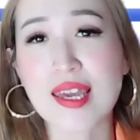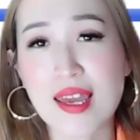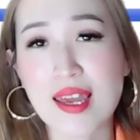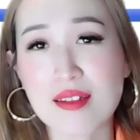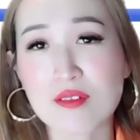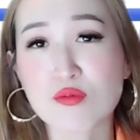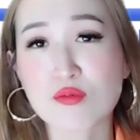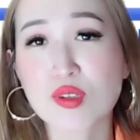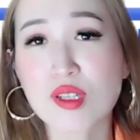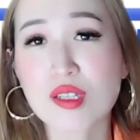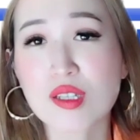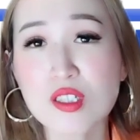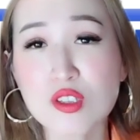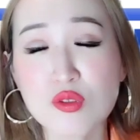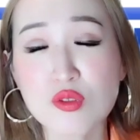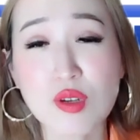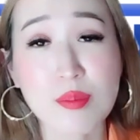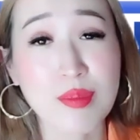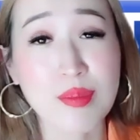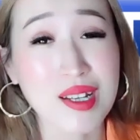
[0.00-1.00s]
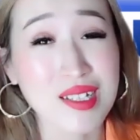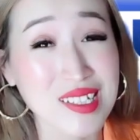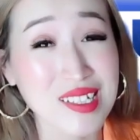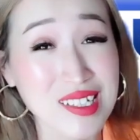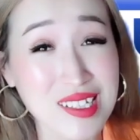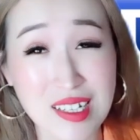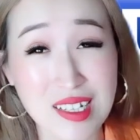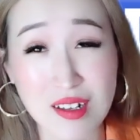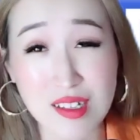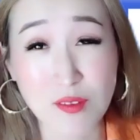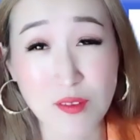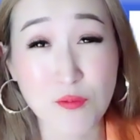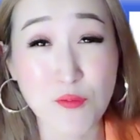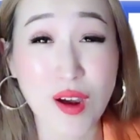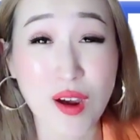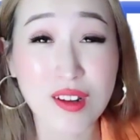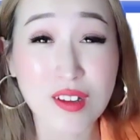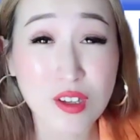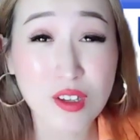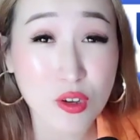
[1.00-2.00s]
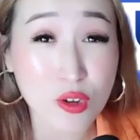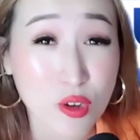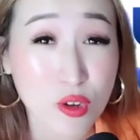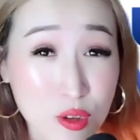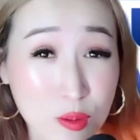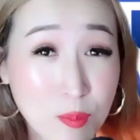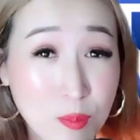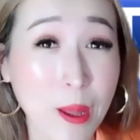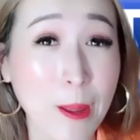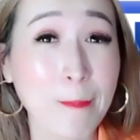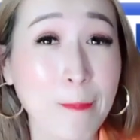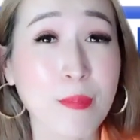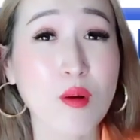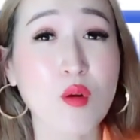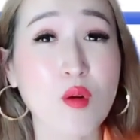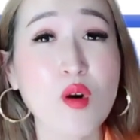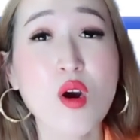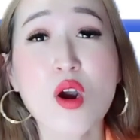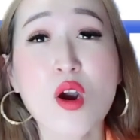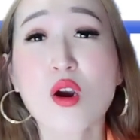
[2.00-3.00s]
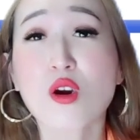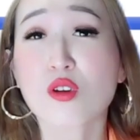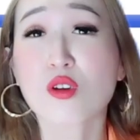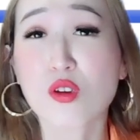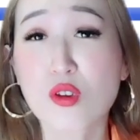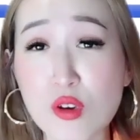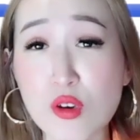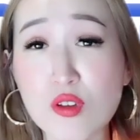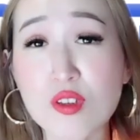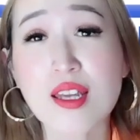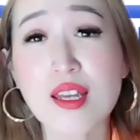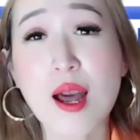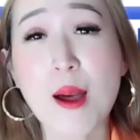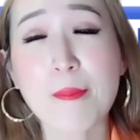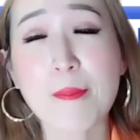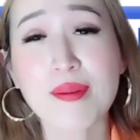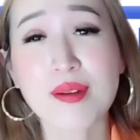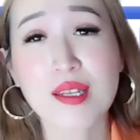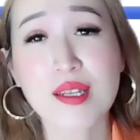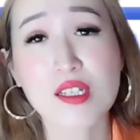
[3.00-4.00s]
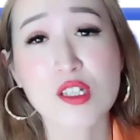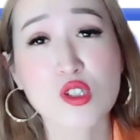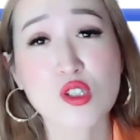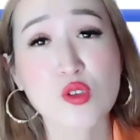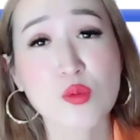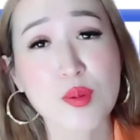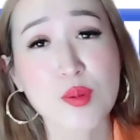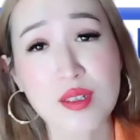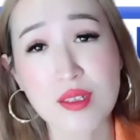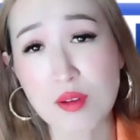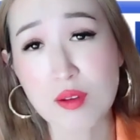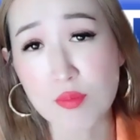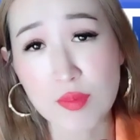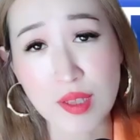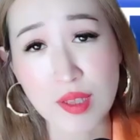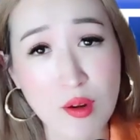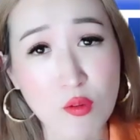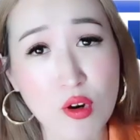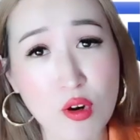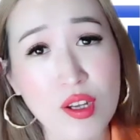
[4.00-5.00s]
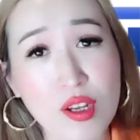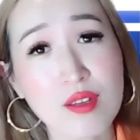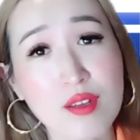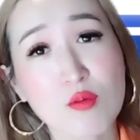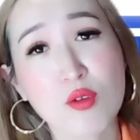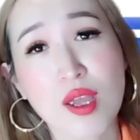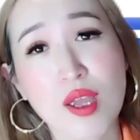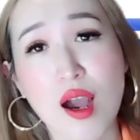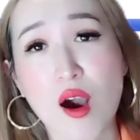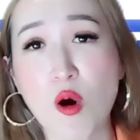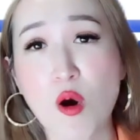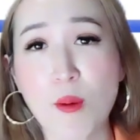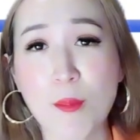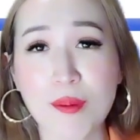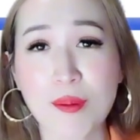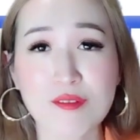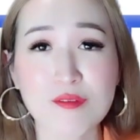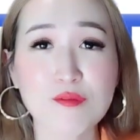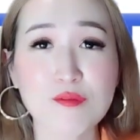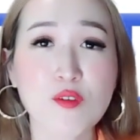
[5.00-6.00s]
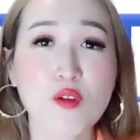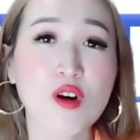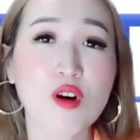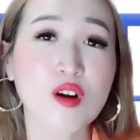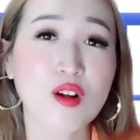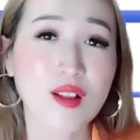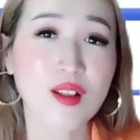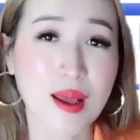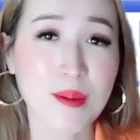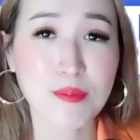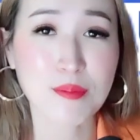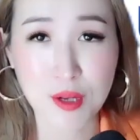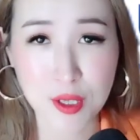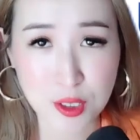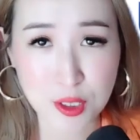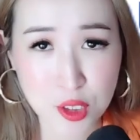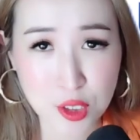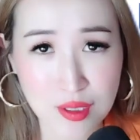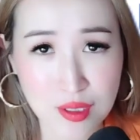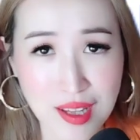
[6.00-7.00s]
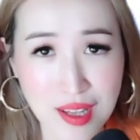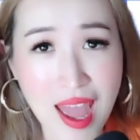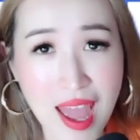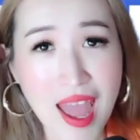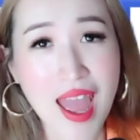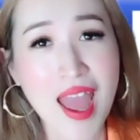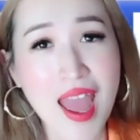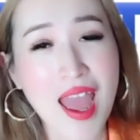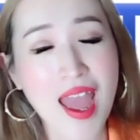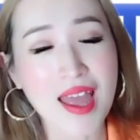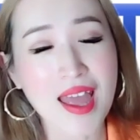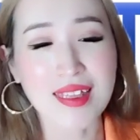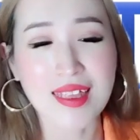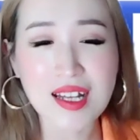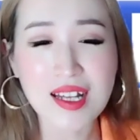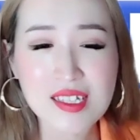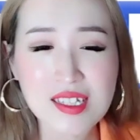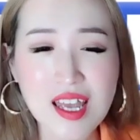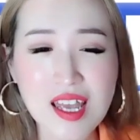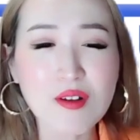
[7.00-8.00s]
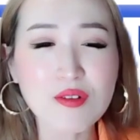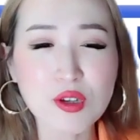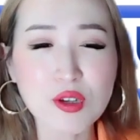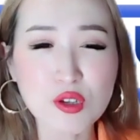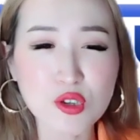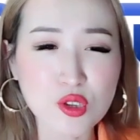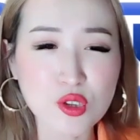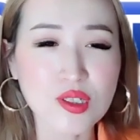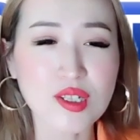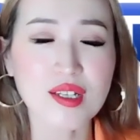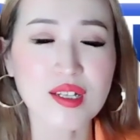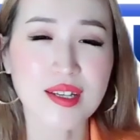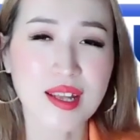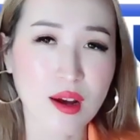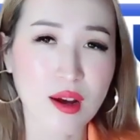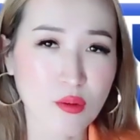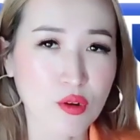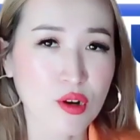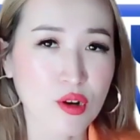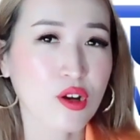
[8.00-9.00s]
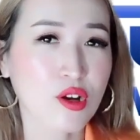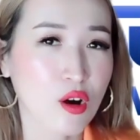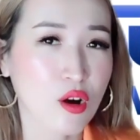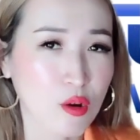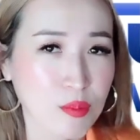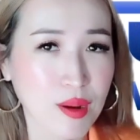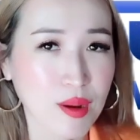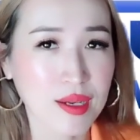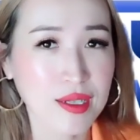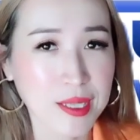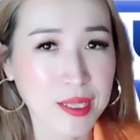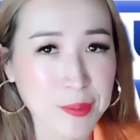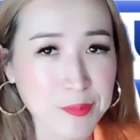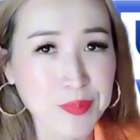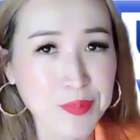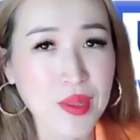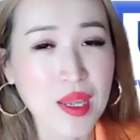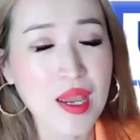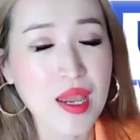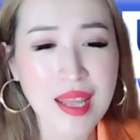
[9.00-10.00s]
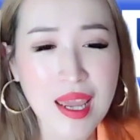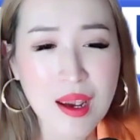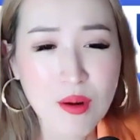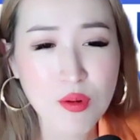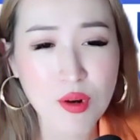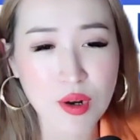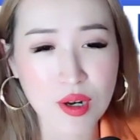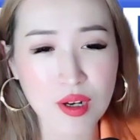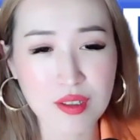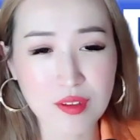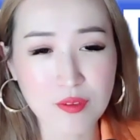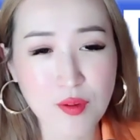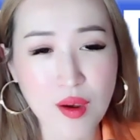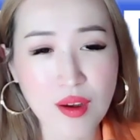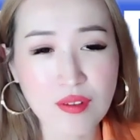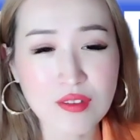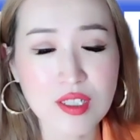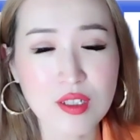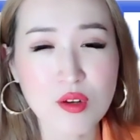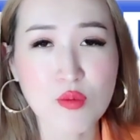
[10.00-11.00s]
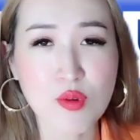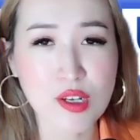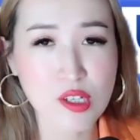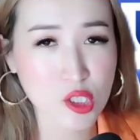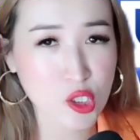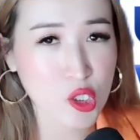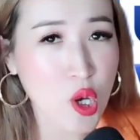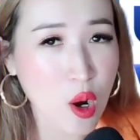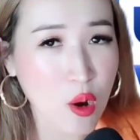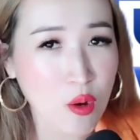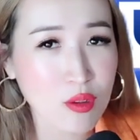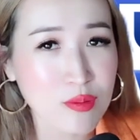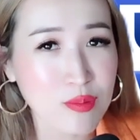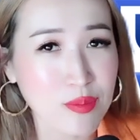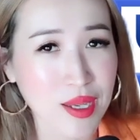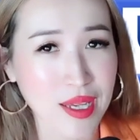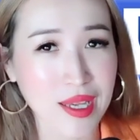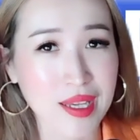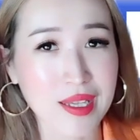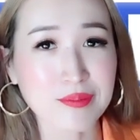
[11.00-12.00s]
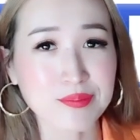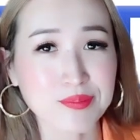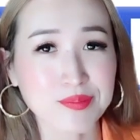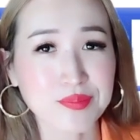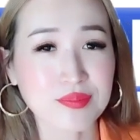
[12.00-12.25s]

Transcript: can really do amazing sales and find good people, good companies to be in the network. We are open for collaboration. And that's how usually a network earn money. A network founder once told me,